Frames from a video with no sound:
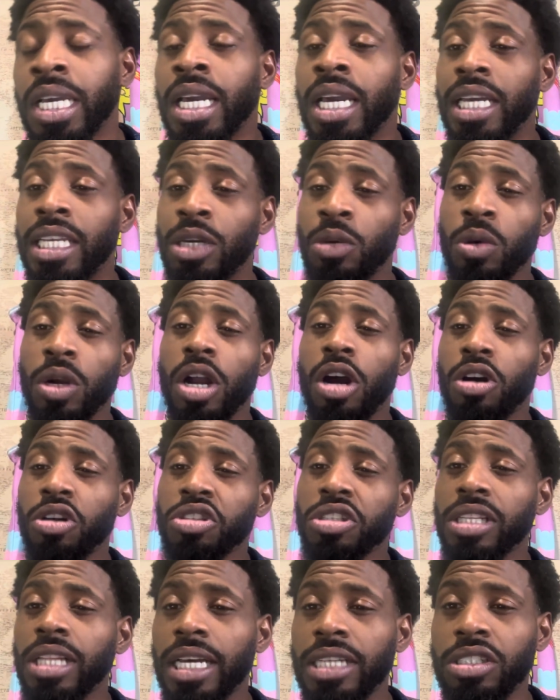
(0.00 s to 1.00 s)
And then what I
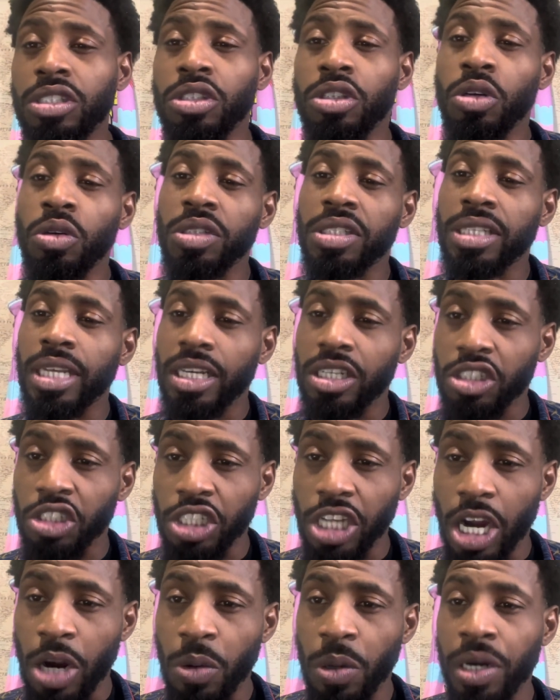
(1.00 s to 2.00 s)
also like to do is take a
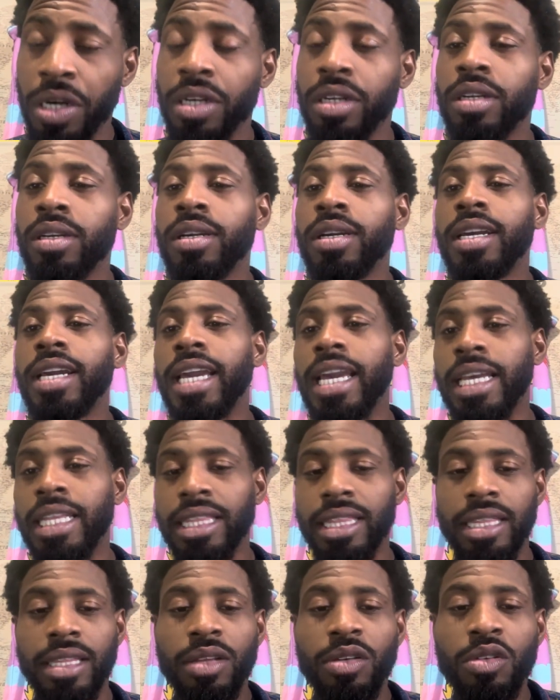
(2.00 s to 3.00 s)
shower and
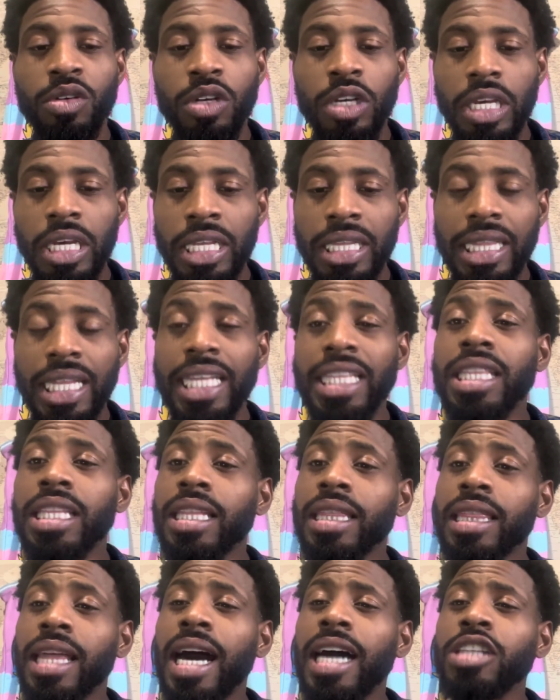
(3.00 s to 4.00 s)
let the
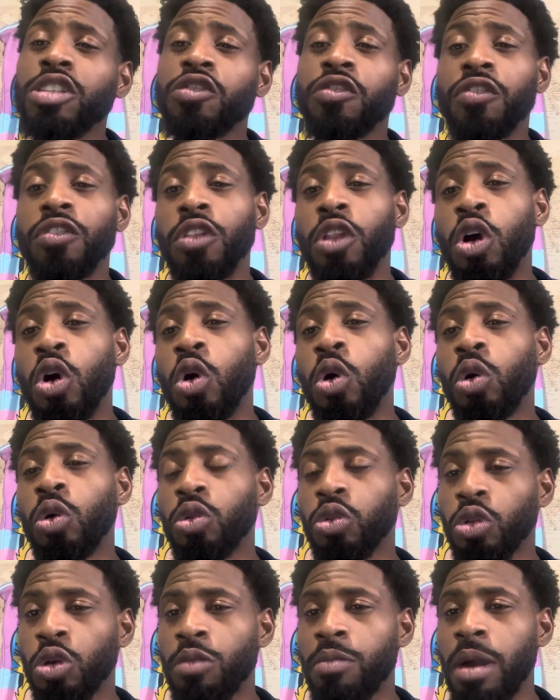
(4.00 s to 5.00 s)
thoughts flow
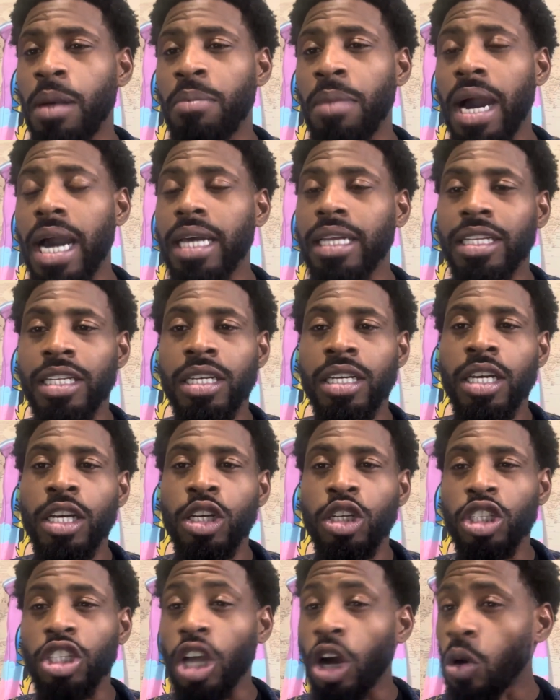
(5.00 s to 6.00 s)
through my mind.
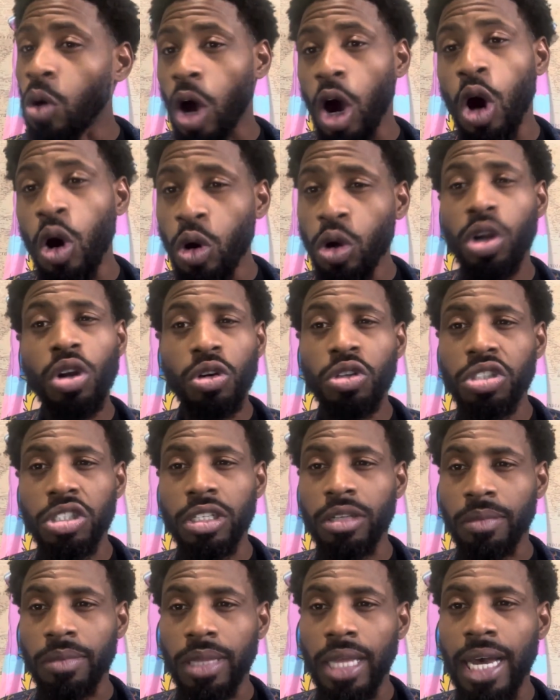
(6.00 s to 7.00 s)
Don't hold on to
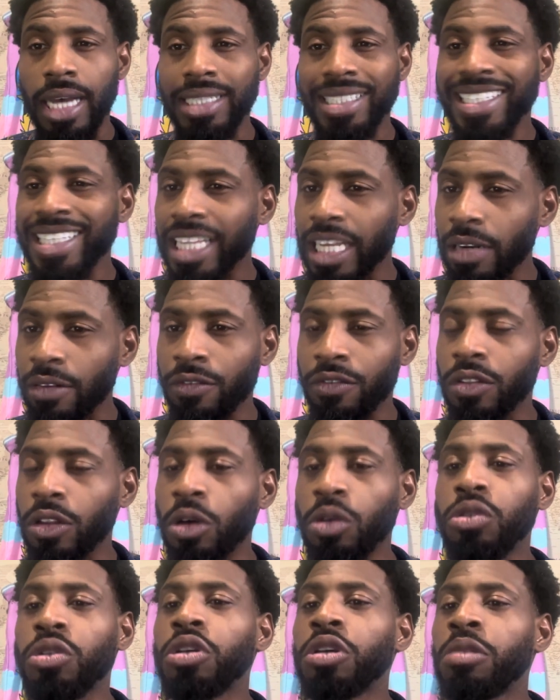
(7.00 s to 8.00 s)
them thoughts. Let them
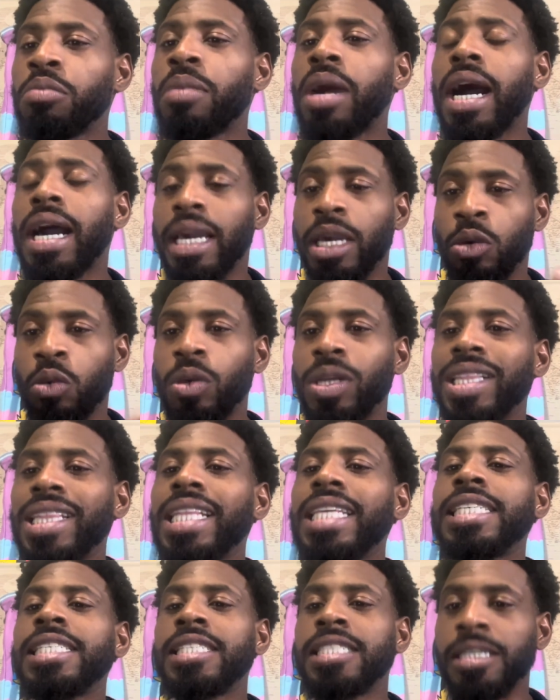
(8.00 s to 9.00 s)
flow through your mind and
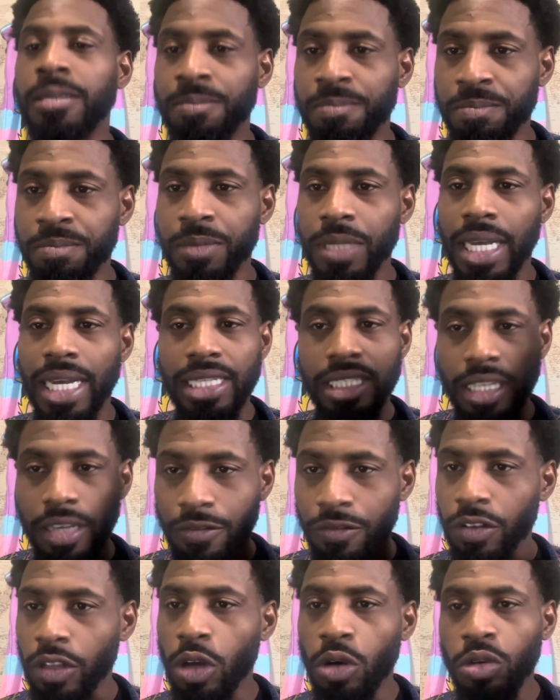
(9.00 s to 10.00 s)
release them. As they
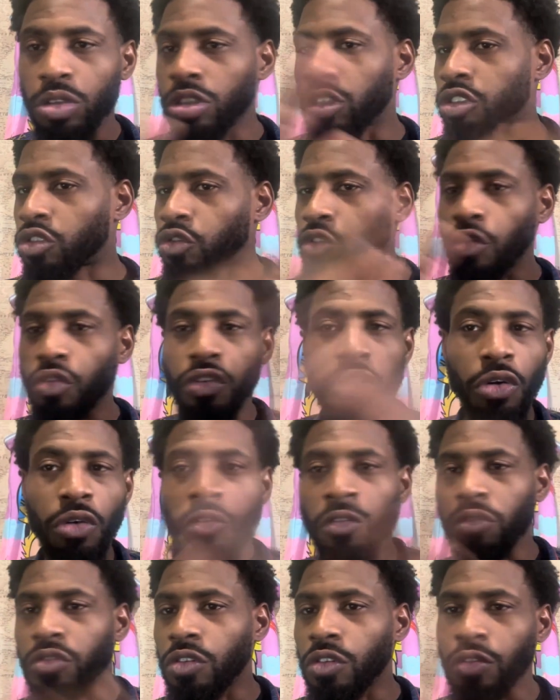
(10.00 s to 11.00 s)
flow, just shoo, shoo,
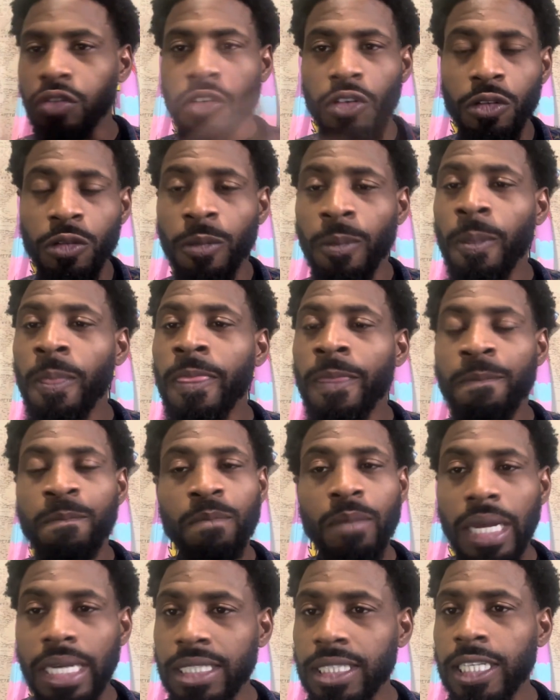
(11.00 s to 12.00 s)
shoo, shoo.
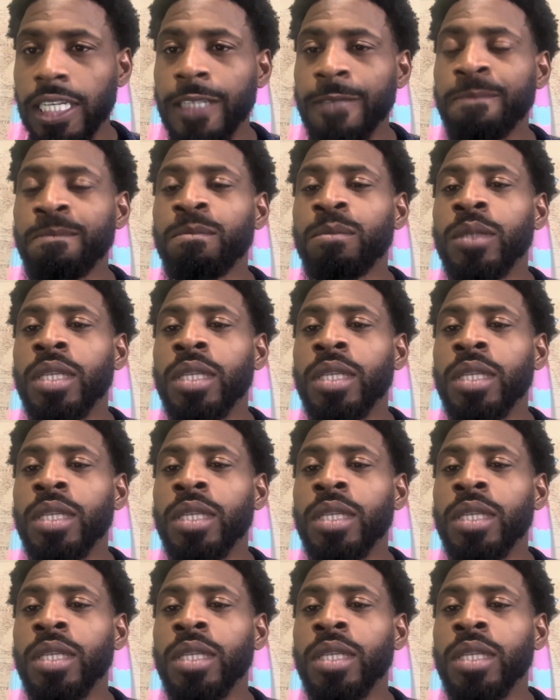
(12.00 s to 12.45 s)
That's it.